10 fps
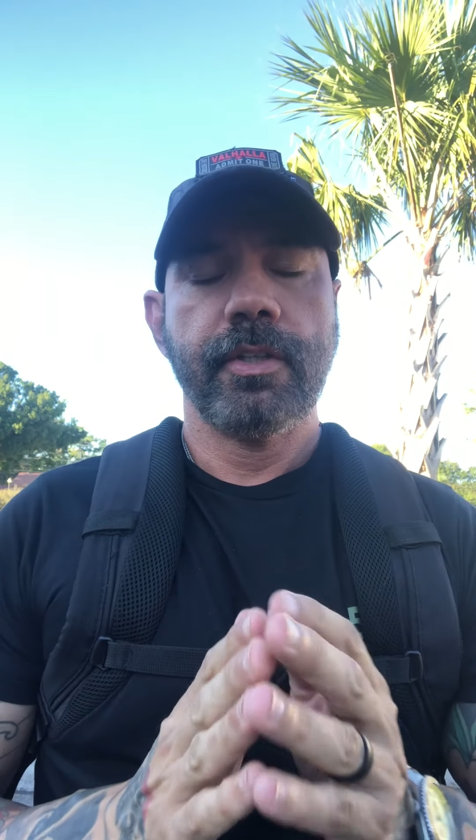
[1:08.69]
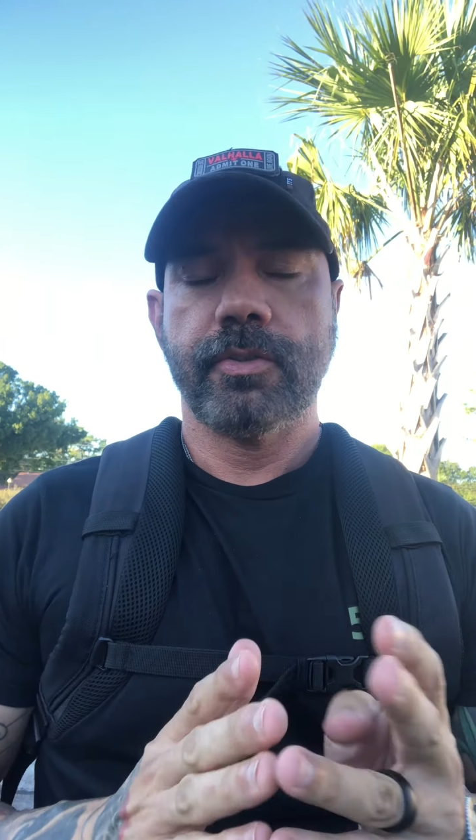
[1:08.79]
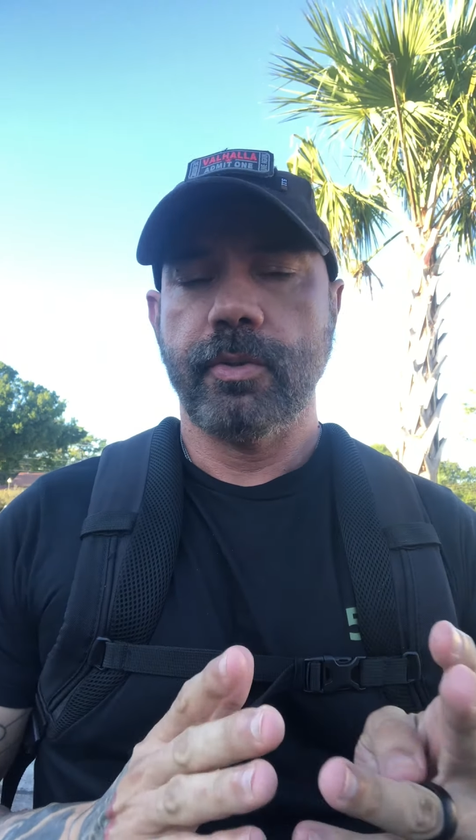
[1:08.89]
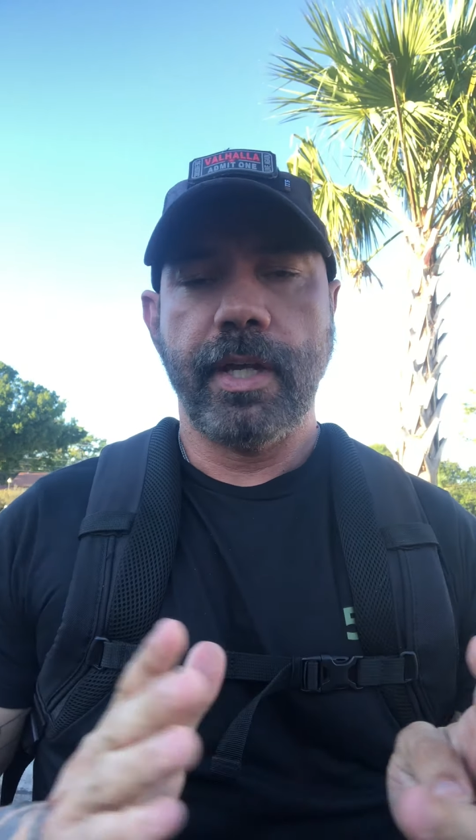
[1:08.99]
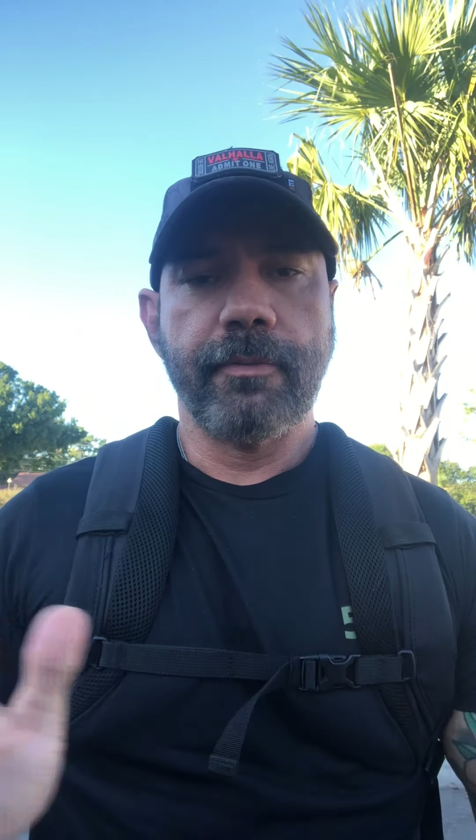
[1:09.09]

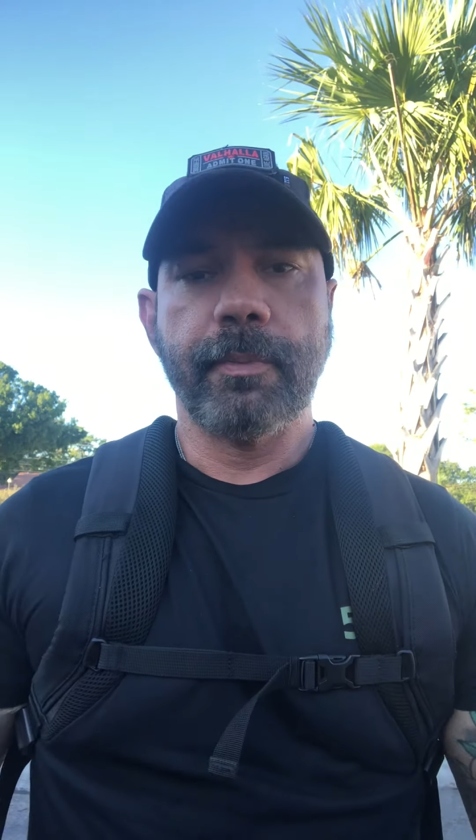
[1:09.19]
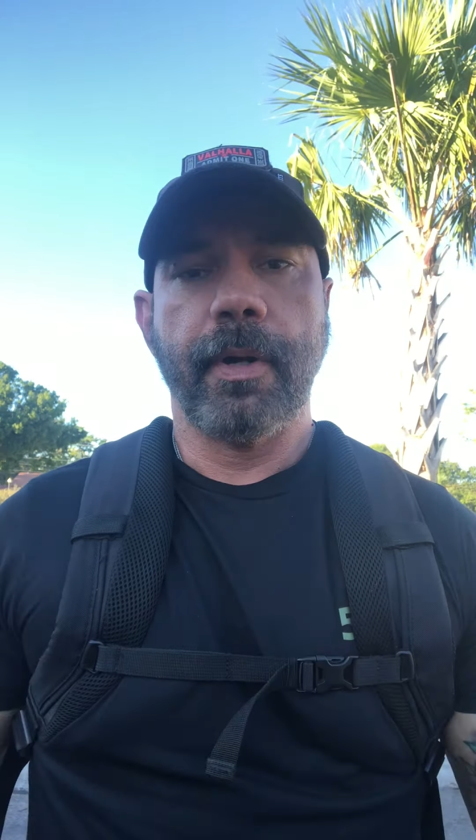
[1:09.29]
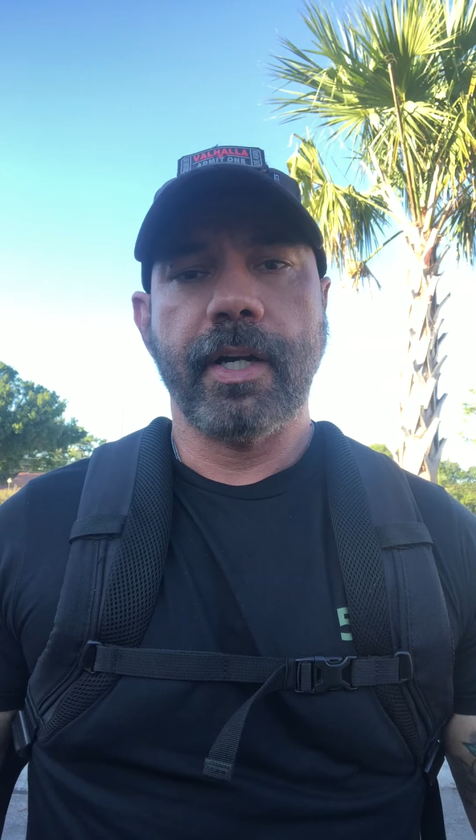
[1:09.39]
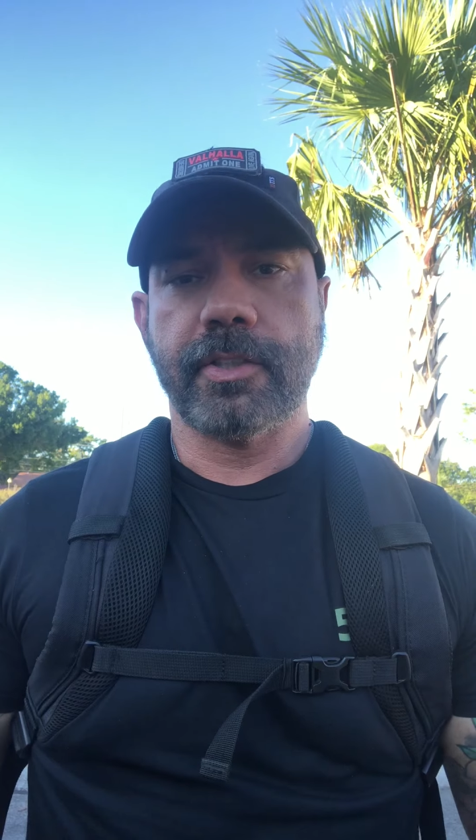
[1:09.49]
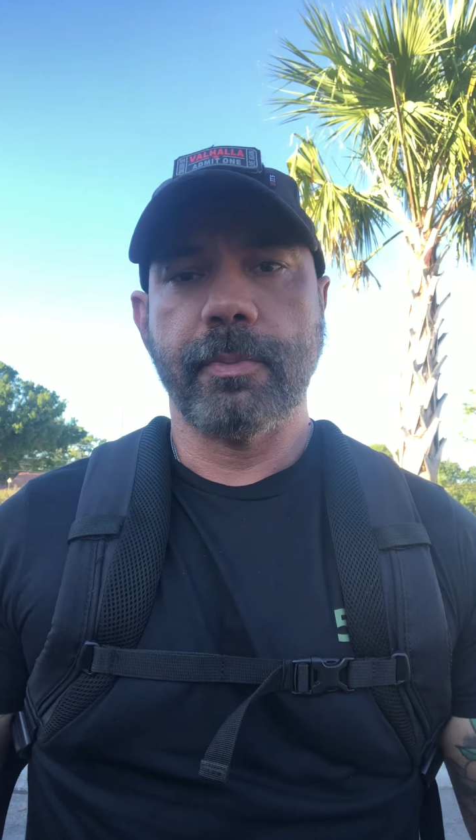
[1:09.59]
So every
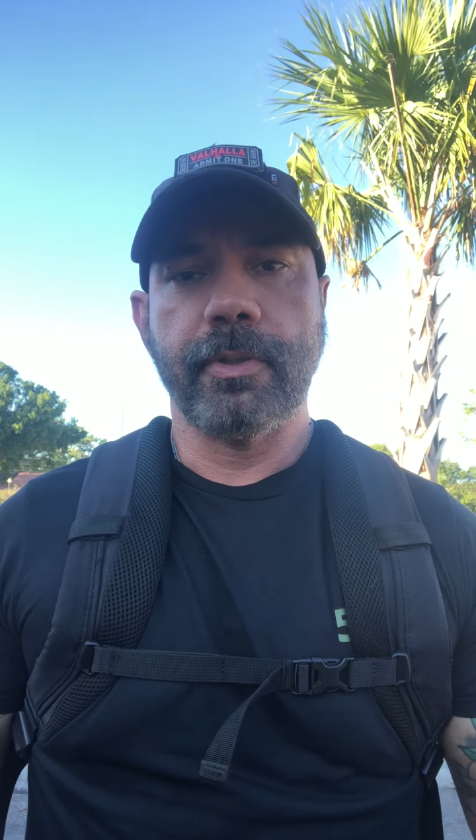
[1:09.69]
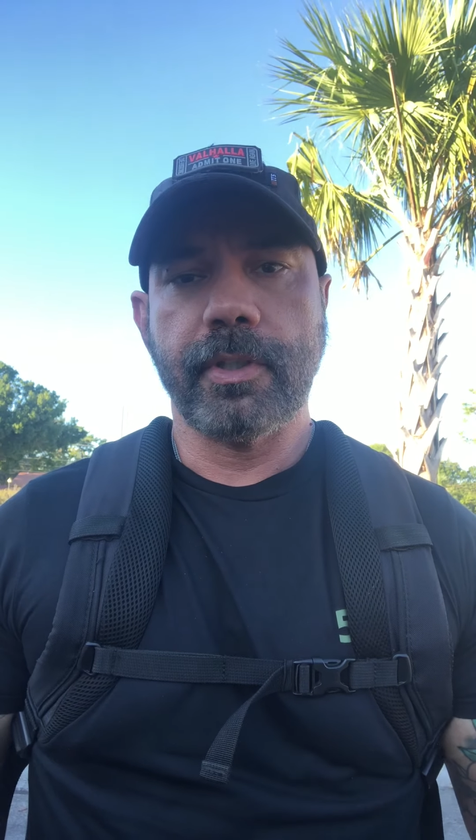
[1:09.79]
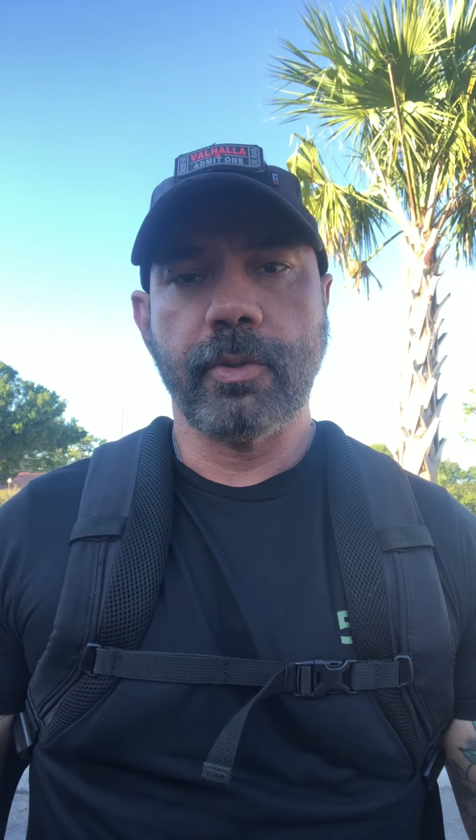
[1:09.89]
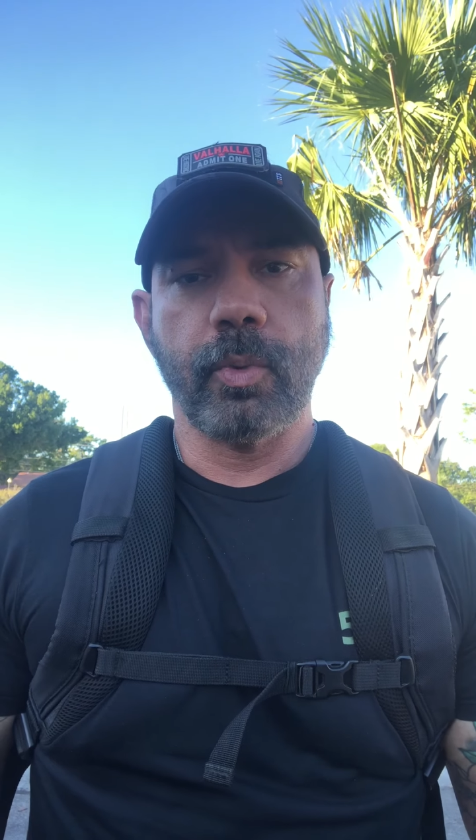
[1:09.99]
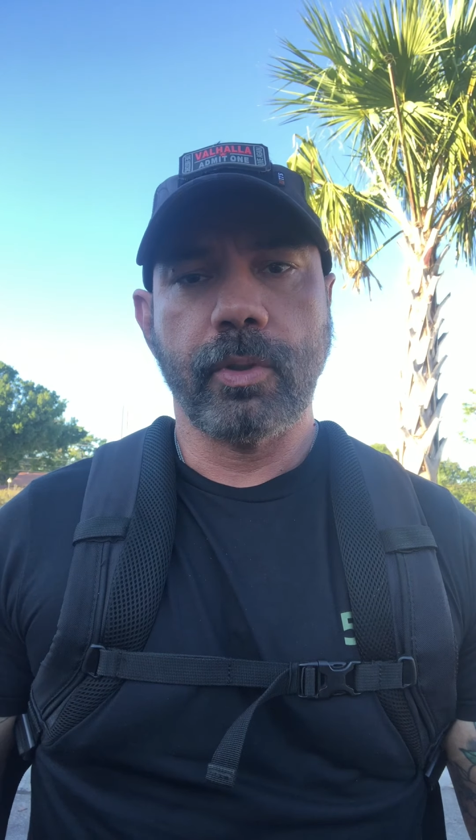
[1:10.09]
possibility
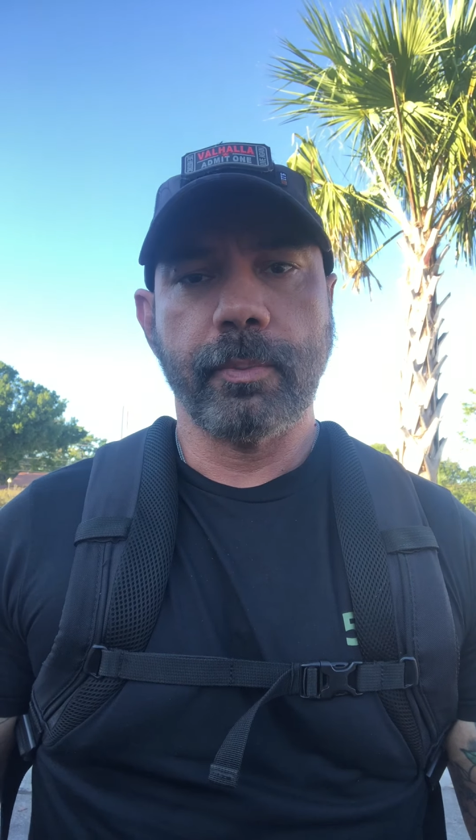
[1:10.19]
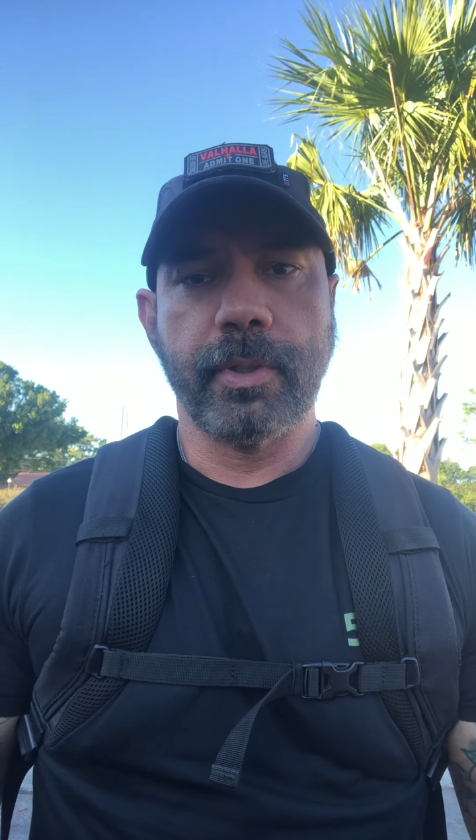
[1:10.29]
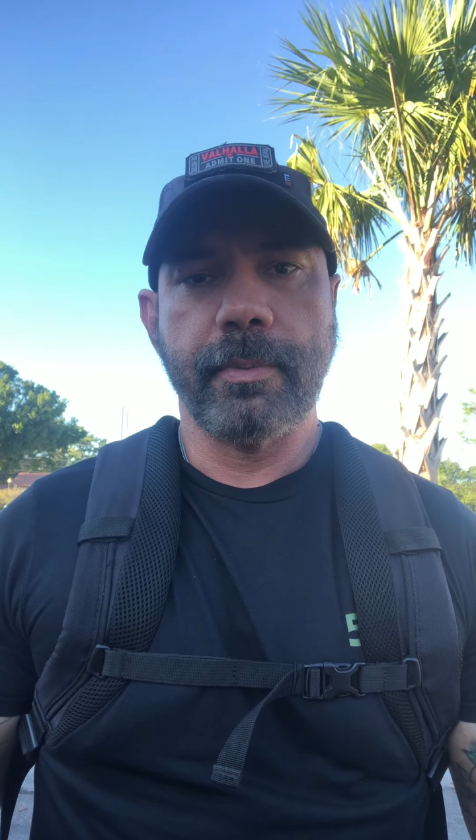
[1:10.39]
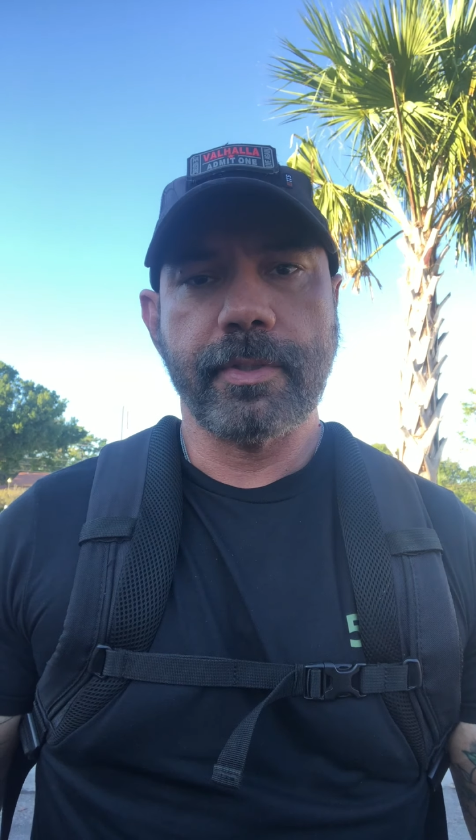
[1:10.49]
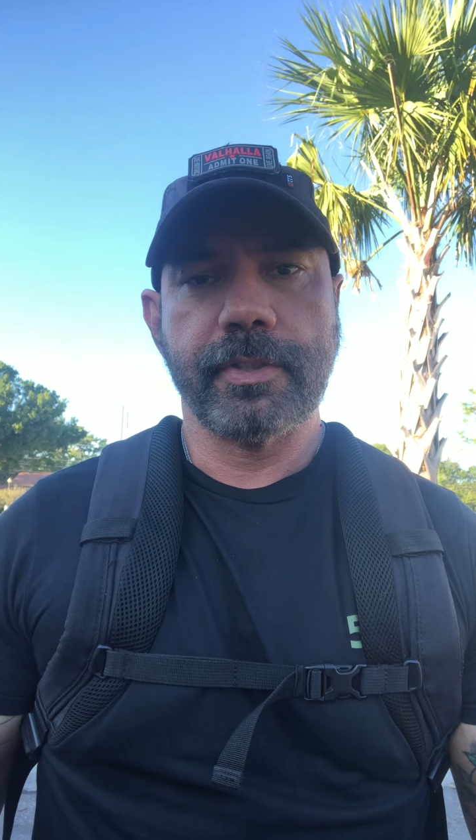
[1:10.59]
in the world pretty much